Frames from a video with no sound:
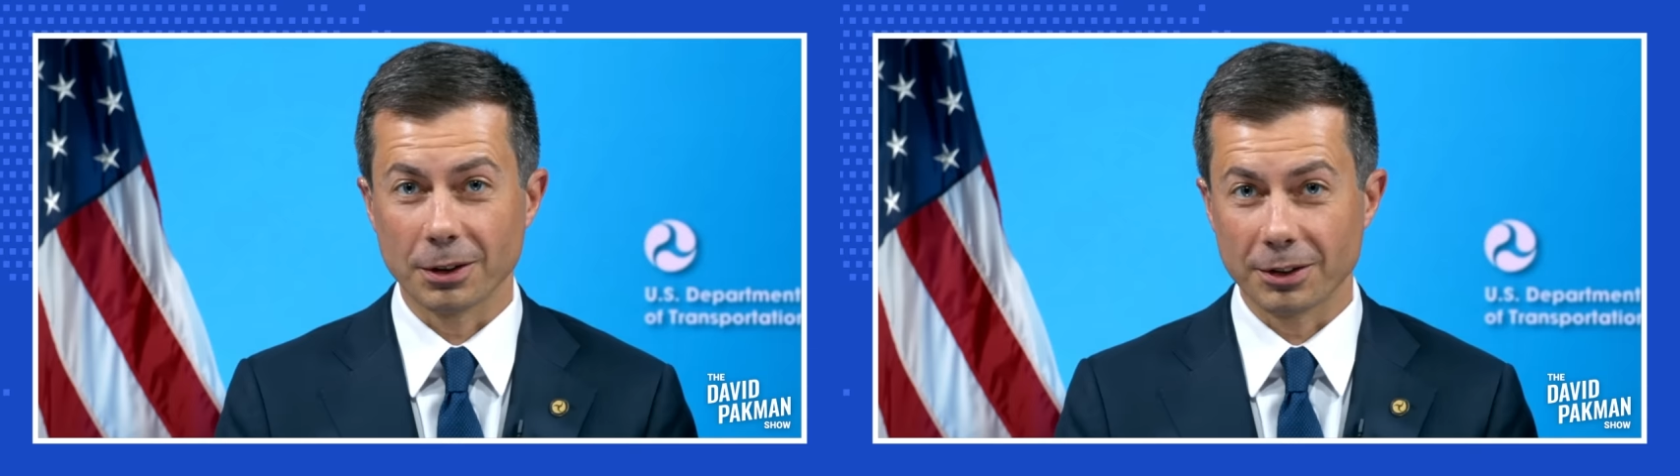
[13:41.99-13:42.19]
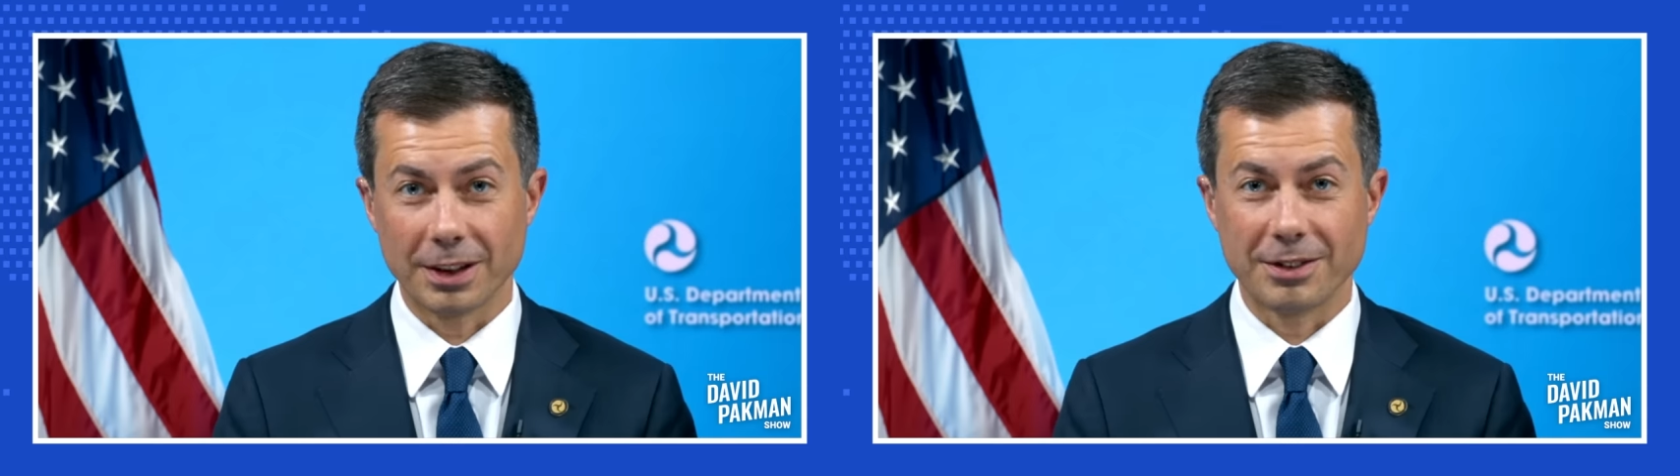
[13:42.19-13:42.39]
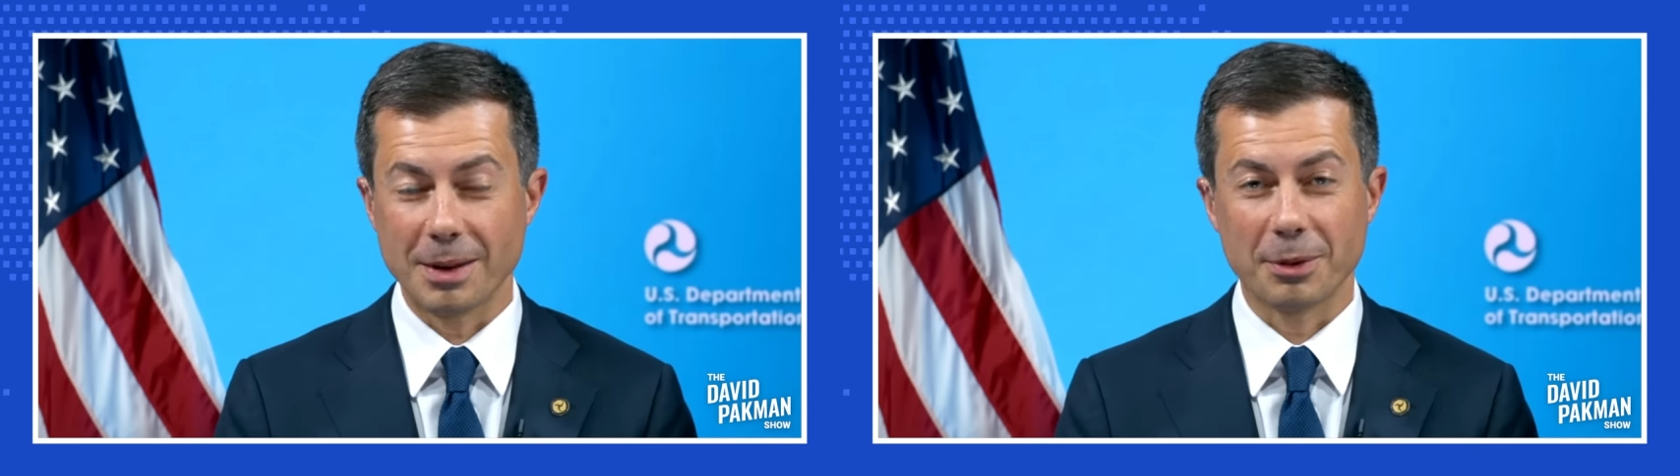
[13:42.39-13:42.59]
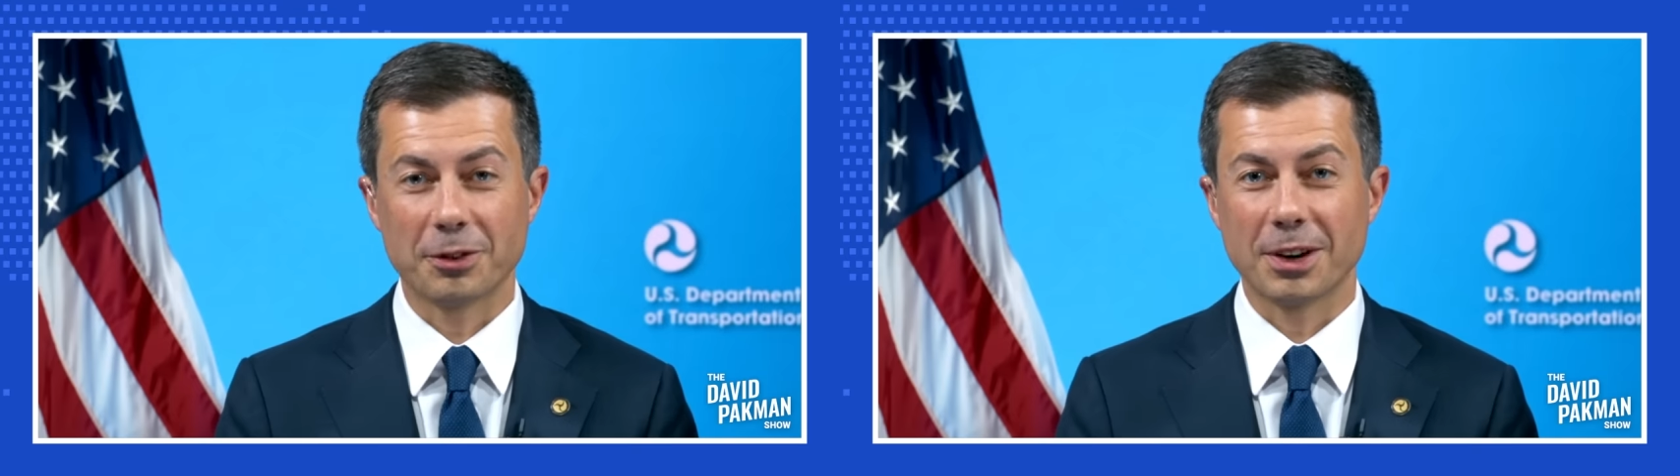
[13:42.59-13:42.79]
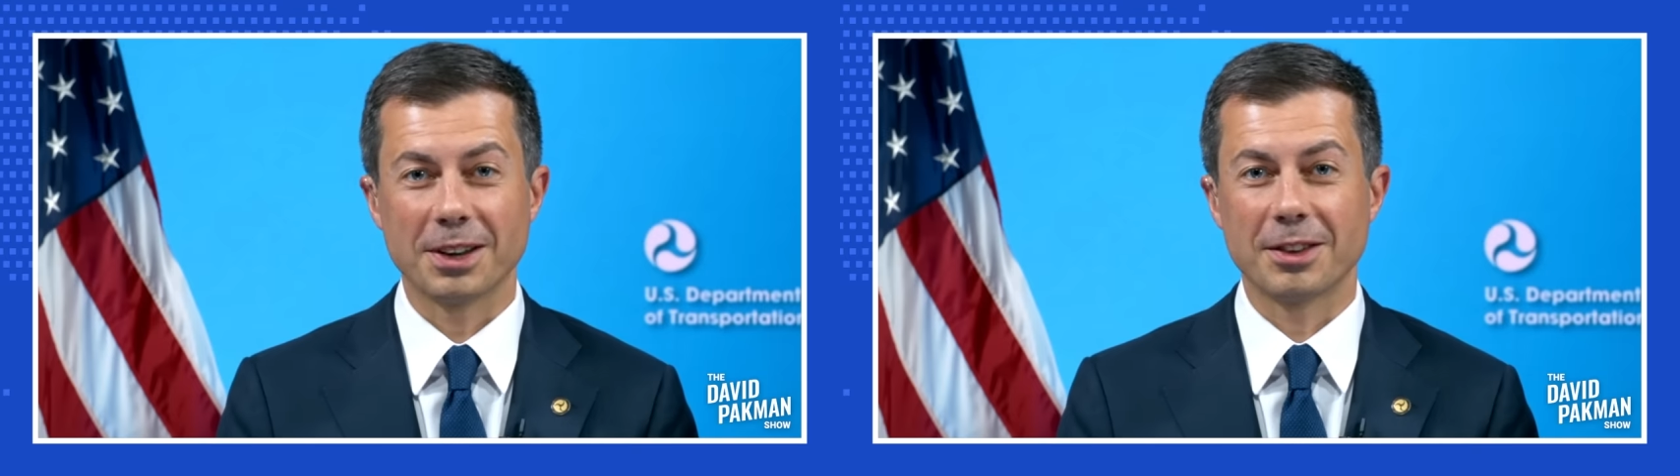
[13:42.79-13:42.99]
as they've
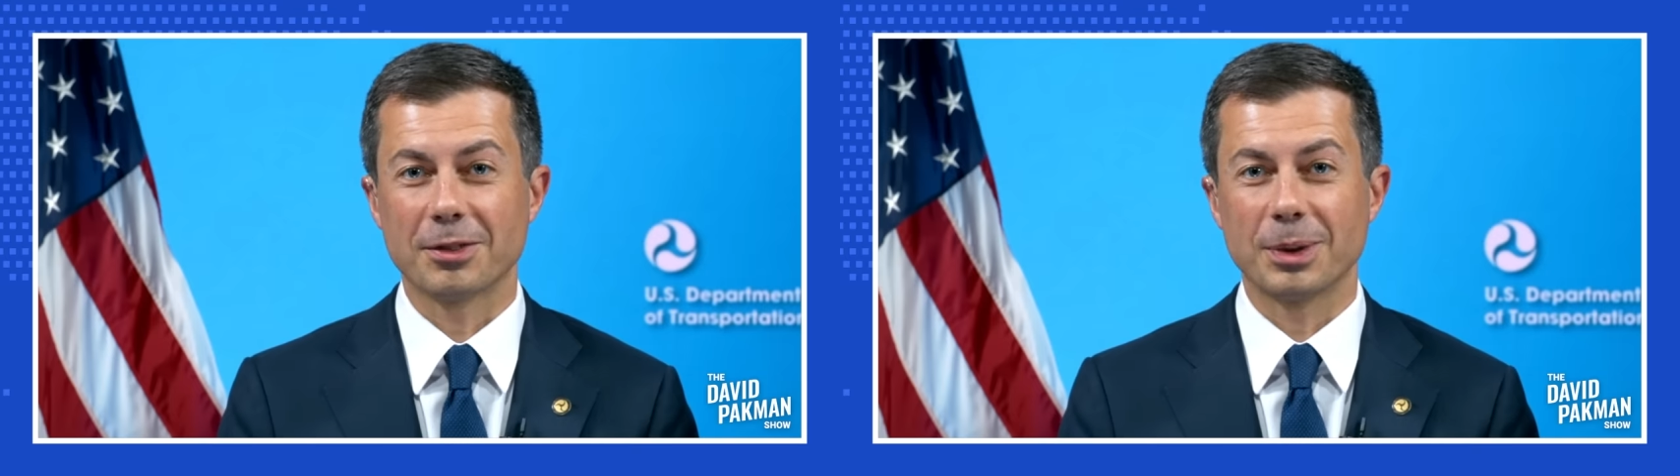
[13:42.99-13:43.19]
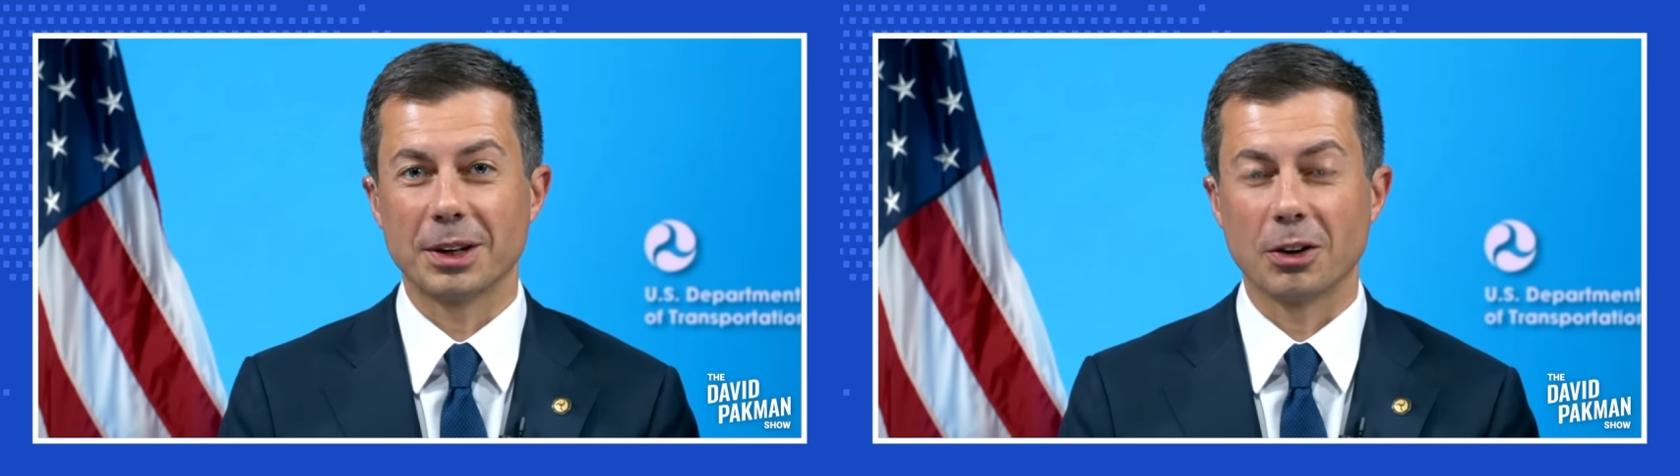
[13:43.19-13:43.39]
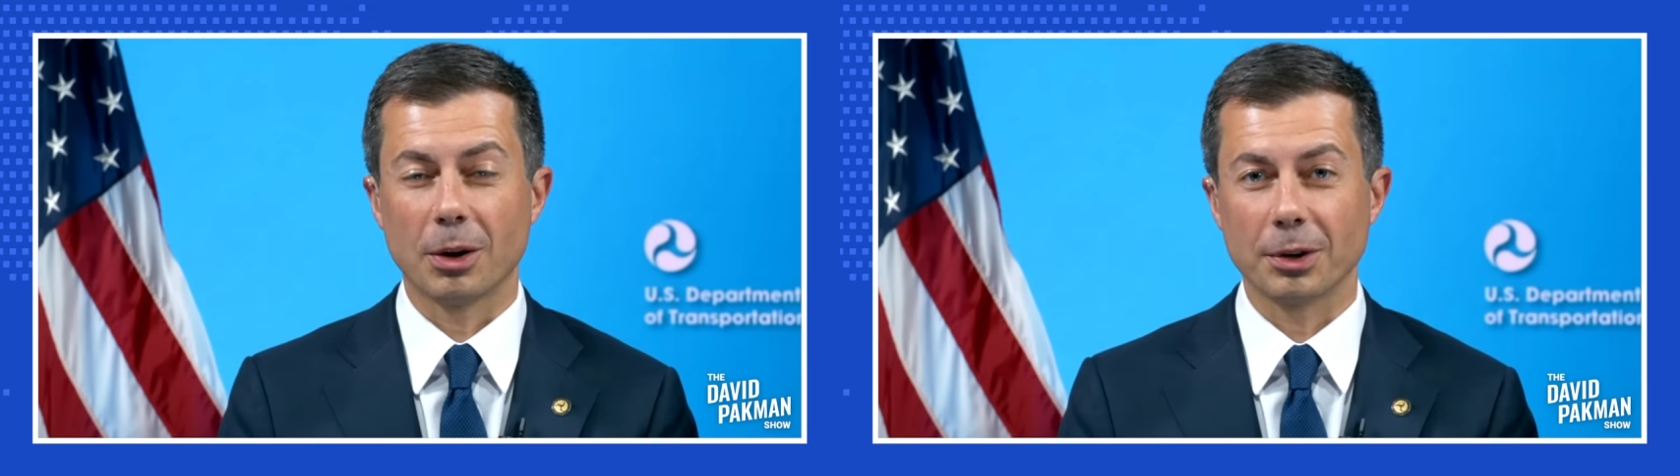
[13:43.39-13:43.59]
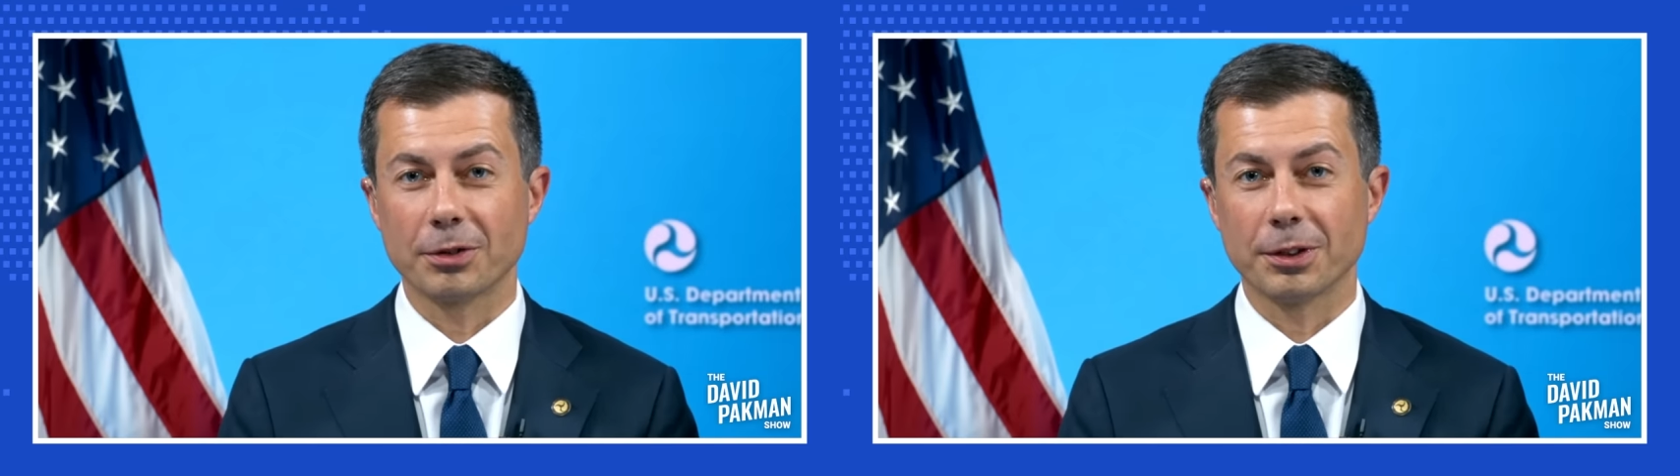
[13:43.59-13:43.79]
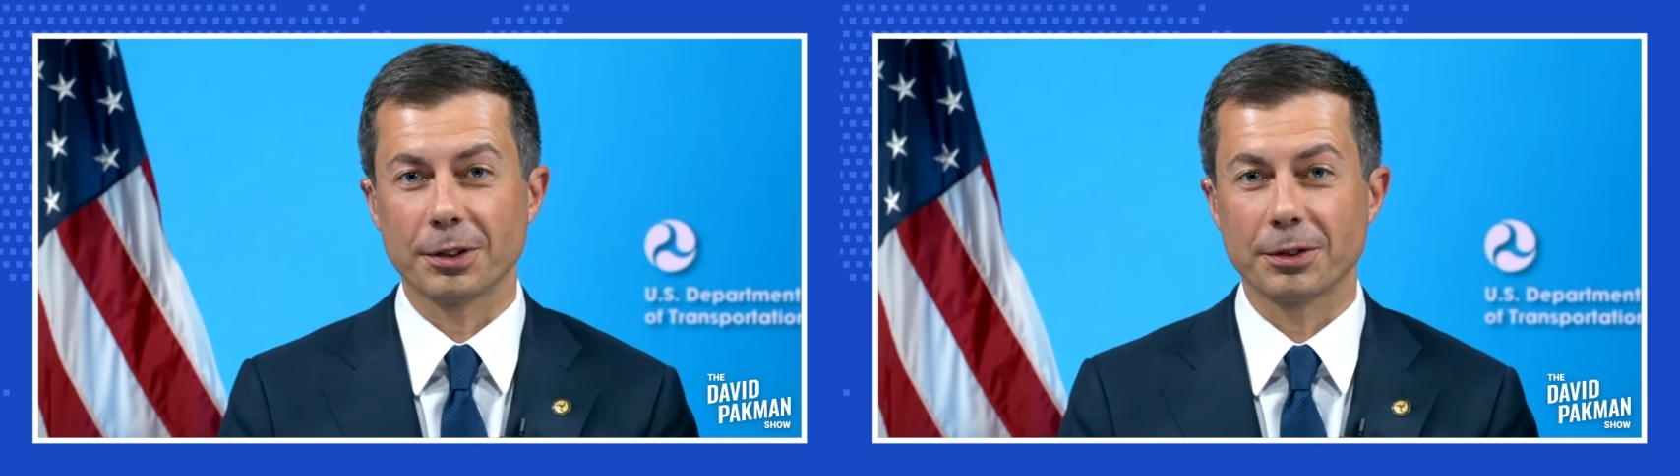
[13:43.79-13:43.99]
demonstrated this week, are always
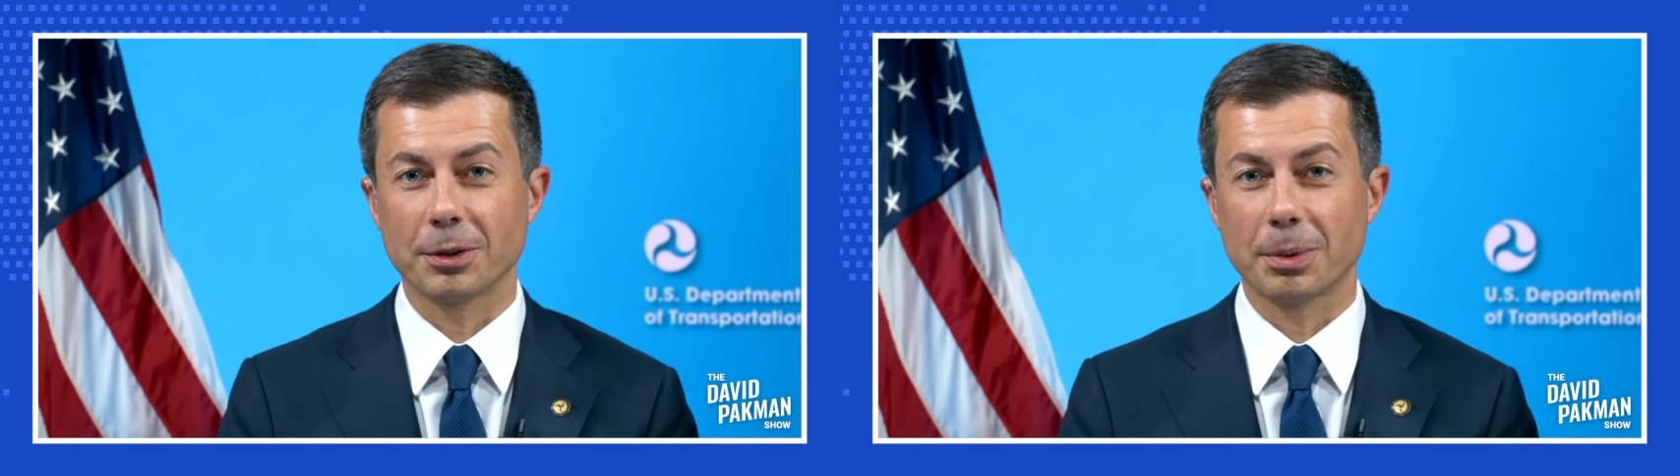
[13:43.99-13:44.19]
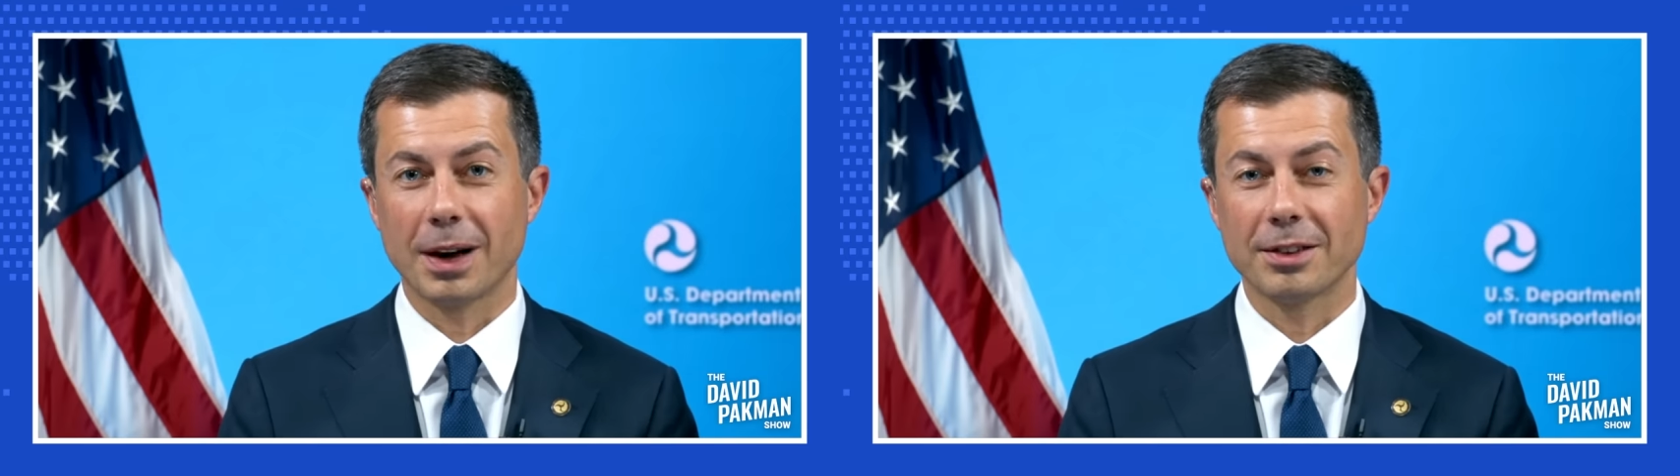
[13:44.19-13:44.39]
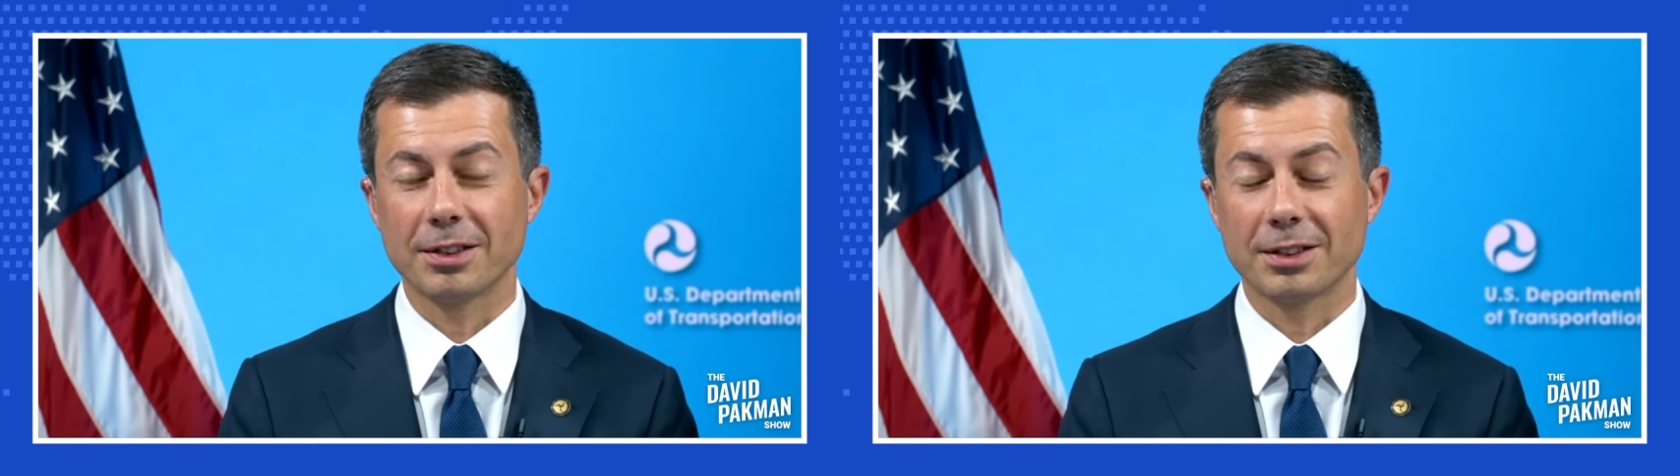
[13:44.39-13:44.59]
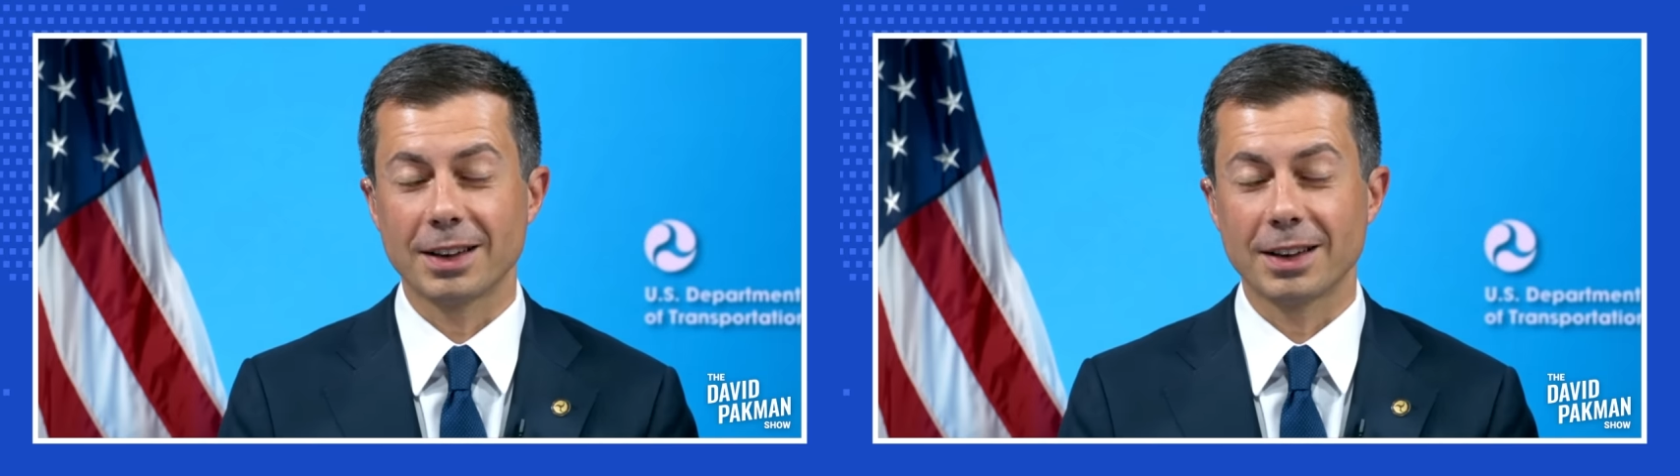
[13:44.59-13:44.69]
full of surprises.